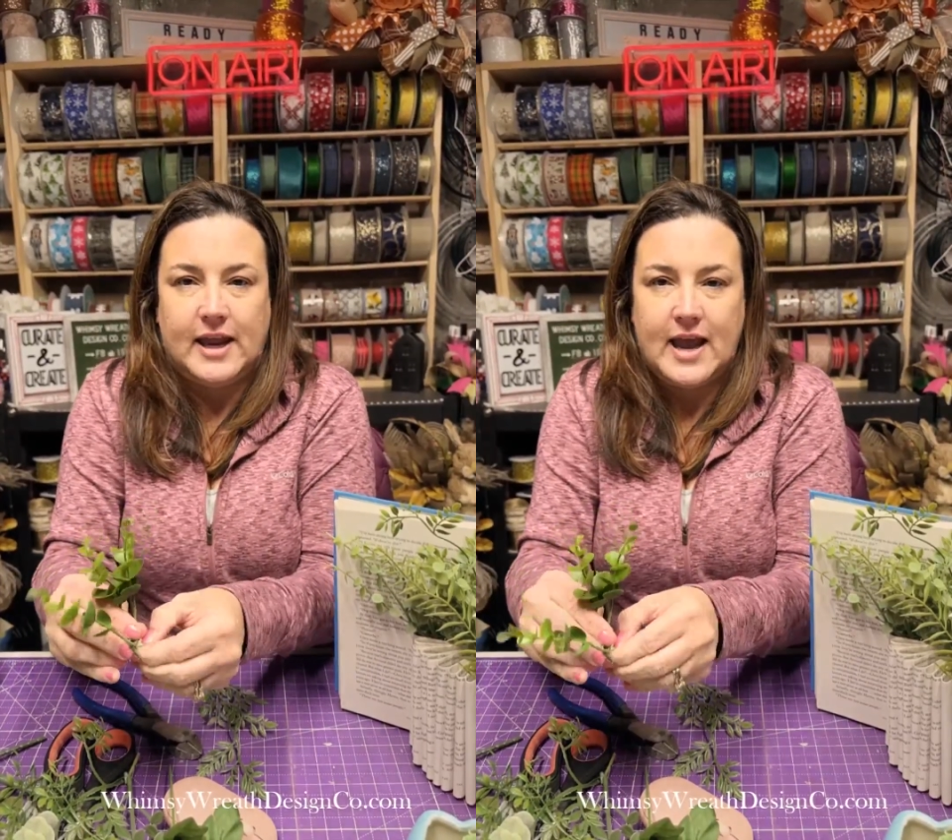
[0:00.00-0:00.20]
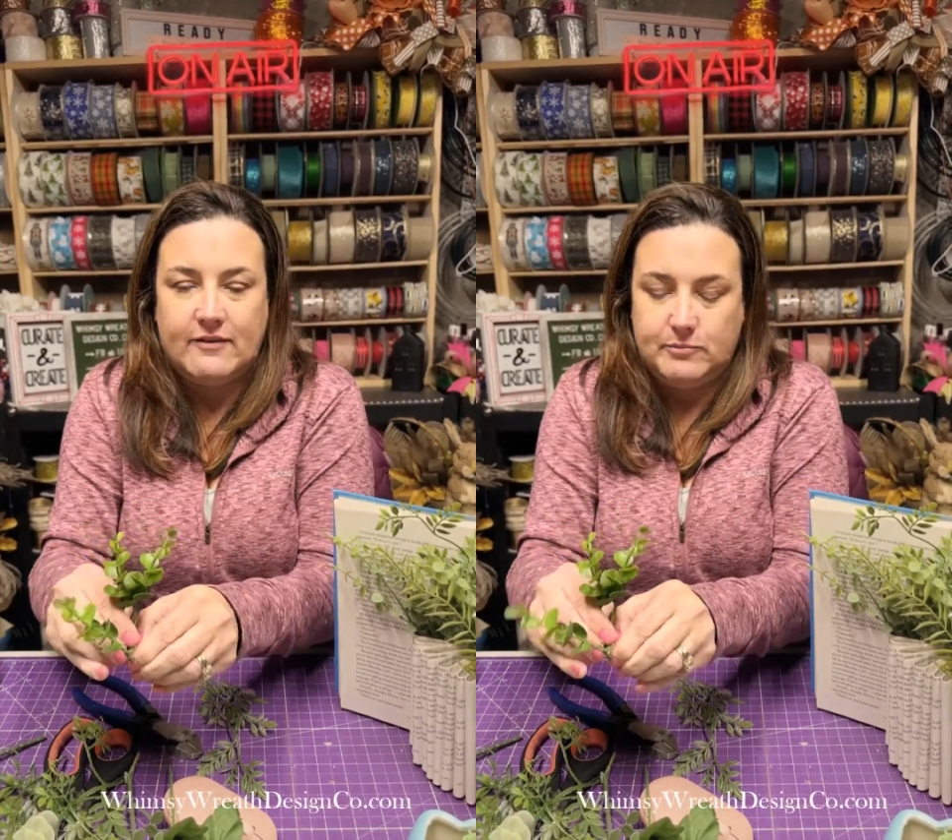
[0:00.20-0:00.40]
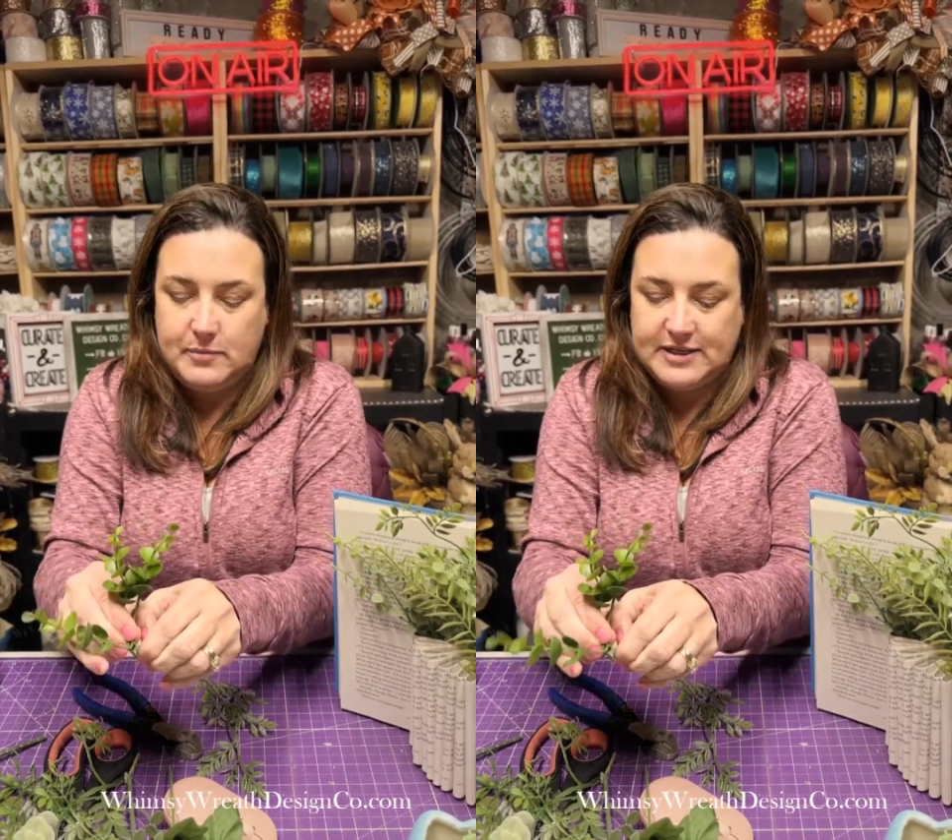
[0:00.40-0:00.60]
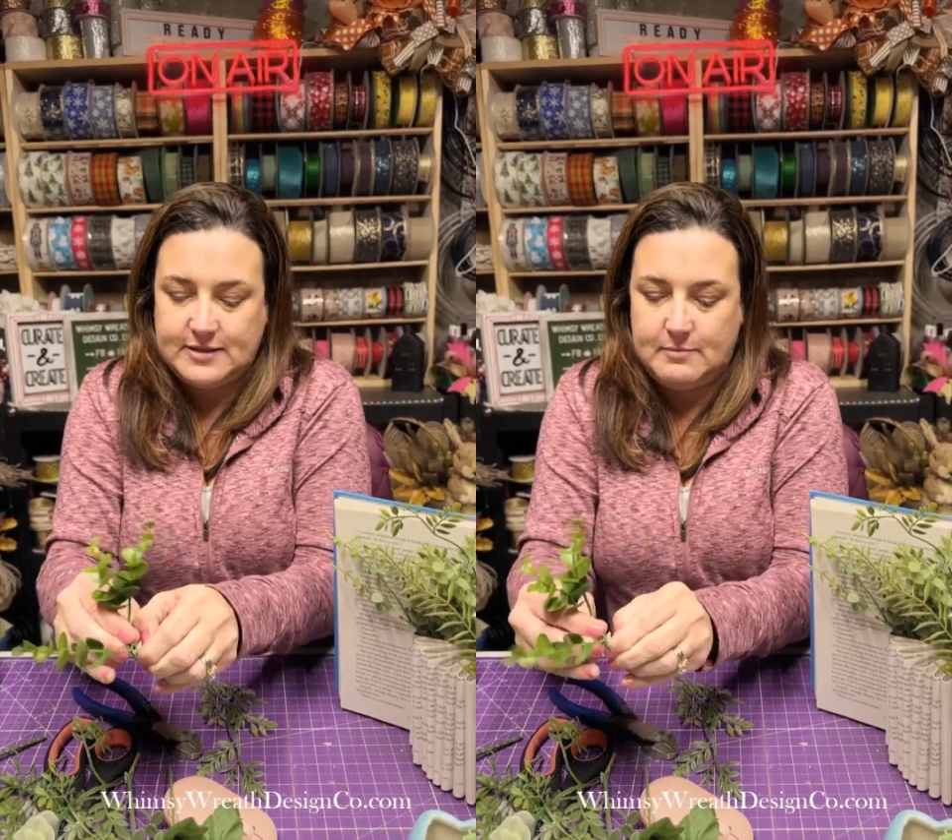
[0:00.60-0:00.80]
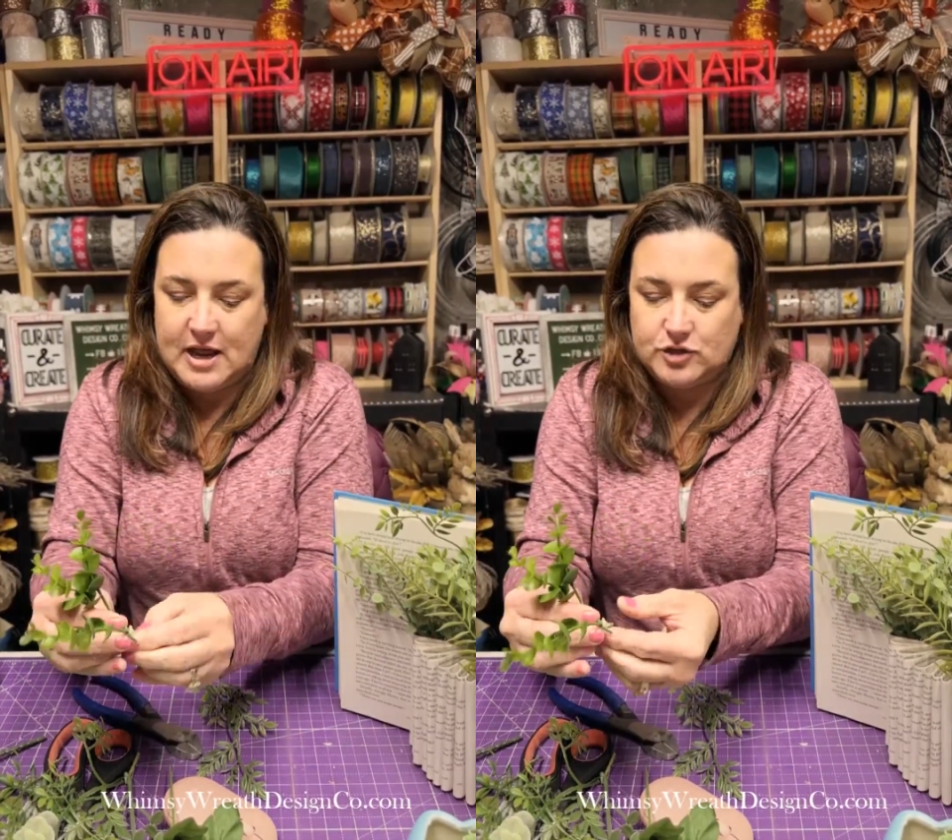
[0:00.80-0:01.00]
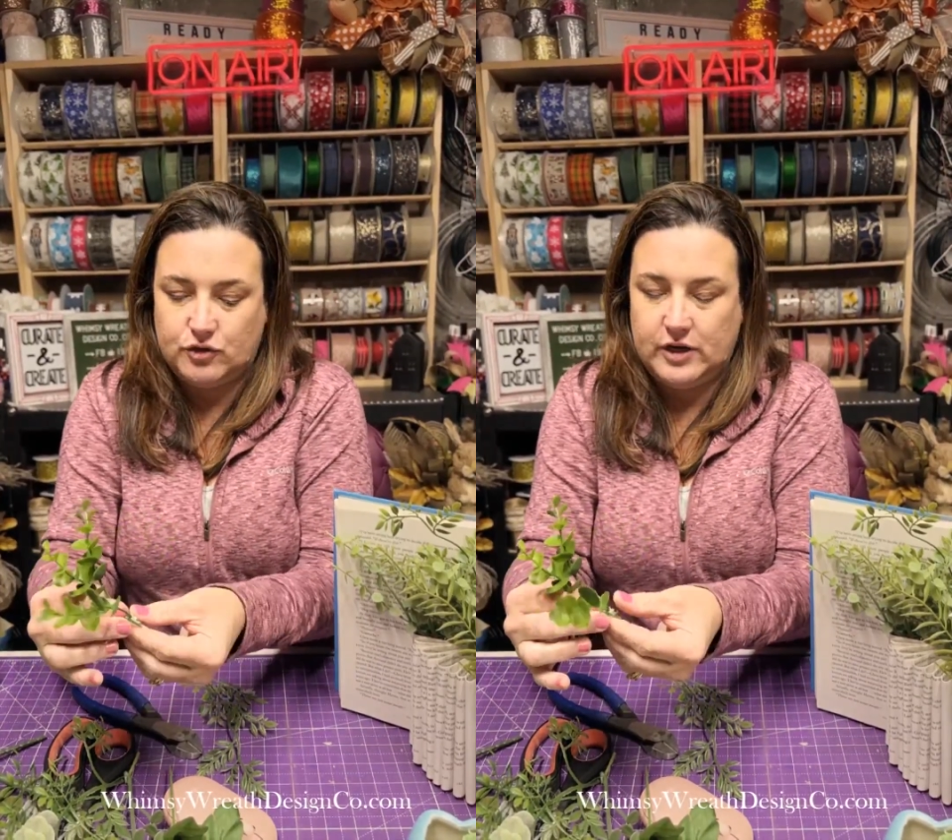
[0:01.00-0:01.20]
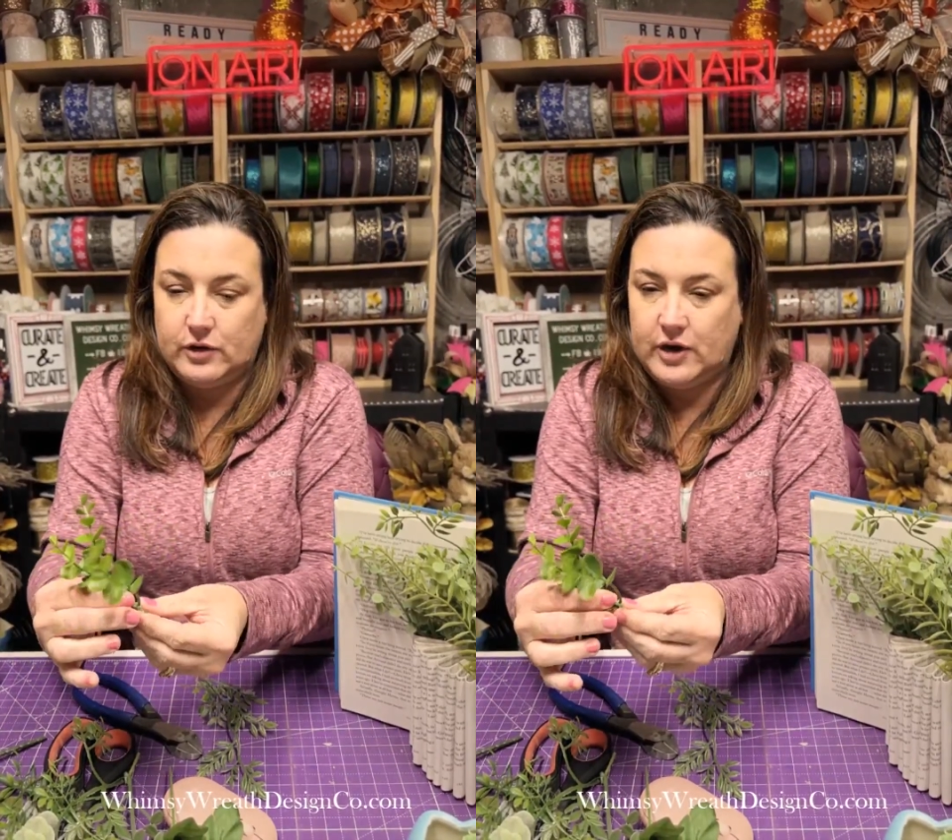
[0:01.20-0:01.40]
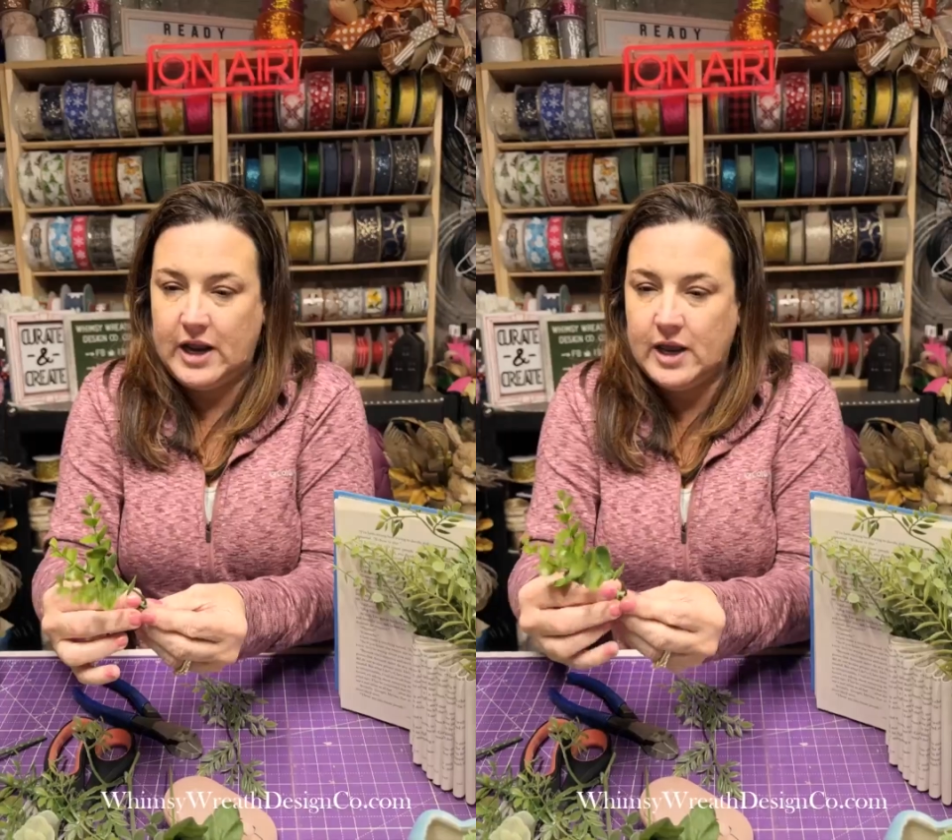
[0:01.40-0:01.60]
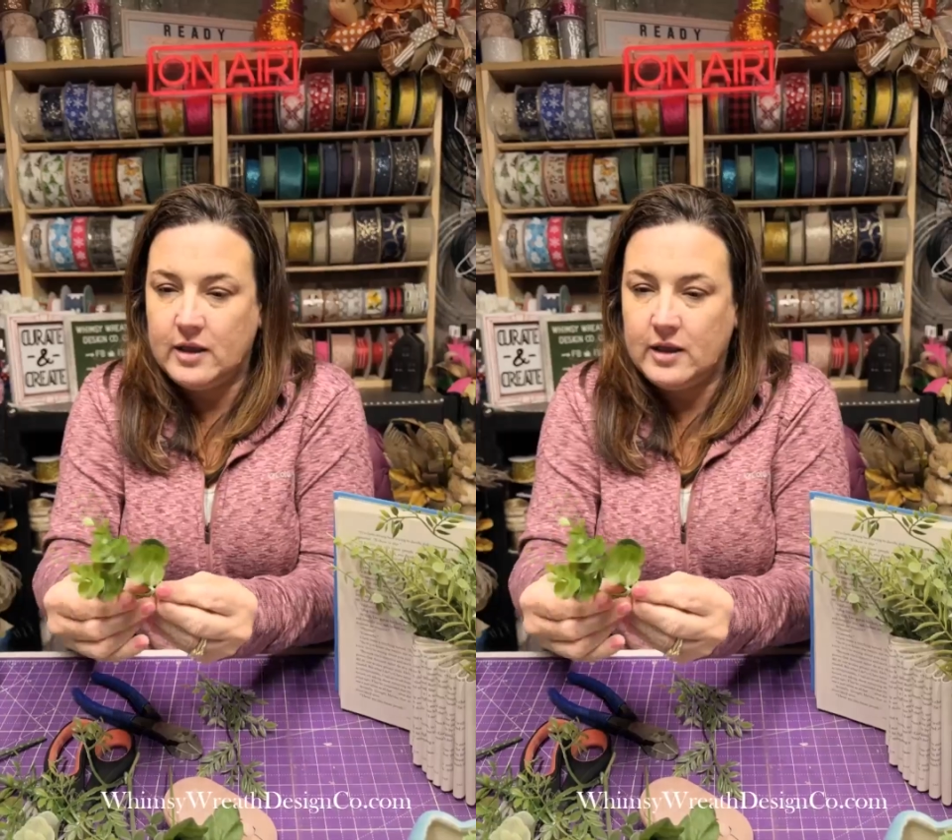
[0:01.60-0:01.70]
have mix and match greenery.